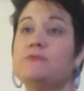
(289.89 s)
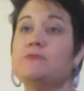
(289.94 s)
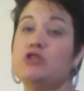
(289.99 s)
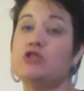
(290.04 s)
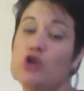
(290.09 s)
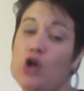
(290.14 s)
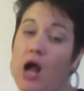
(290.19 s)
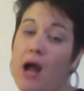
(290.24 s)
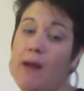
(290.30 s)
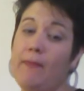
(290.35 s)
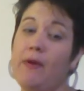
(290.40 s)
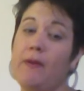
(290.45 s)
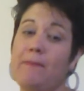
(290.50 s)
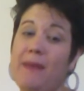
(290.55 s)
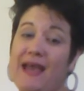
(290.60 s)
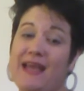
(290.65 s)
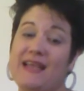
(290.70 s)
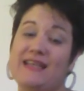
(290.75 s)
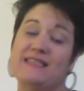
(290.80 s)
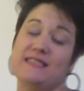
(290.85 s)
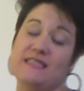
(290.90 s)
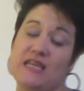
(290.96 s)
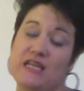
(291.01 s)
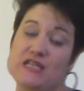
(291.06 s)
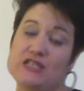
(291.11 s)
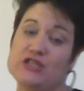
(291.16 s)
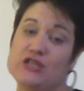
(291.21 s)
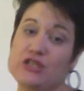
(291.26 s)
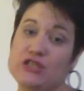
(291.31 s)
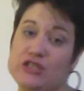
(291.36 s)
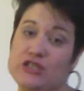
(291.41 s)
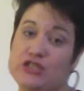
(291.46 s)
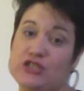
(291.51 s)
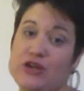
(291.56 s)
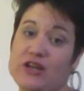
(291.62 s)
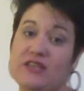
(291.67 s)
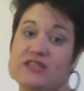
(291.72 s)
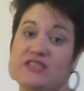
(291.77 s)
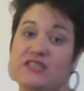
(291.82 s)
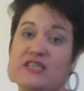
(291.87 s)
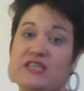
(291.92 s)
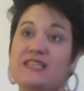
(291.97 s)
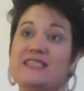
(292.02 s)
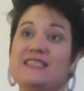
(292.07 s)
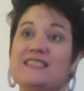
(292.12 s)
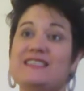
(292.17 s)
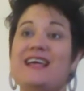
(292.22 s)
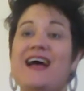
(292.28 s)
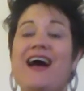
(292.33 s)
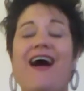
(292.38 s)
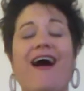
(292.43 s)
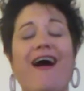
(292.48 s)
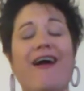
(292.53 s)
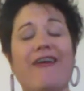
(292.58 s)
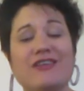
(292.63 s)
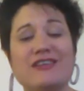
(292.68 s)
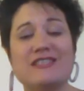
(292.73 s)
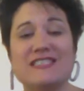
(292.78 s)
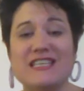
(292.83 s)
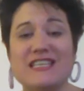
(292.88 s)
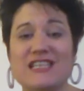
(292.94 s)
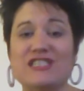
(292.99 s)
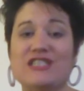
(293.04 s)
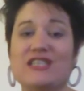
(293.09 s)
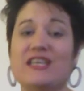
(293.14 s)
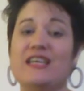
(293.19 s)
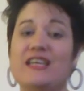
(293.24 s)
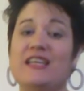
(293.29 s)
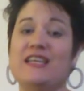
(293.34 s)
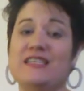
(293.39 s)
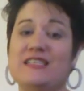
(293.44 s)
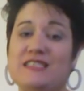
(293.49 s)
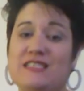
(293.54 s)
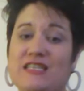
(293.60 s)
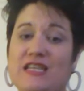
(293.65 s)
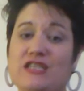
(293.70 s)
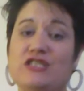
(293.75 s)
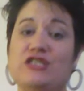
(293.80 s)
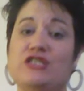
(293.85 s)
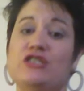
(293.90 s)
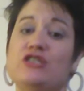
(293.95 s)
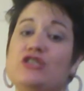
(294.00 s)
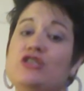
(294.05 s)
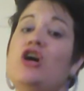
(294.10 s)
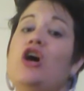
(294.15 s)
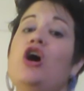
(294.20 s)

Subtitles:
Drama-based teaching strategies are essentially an extension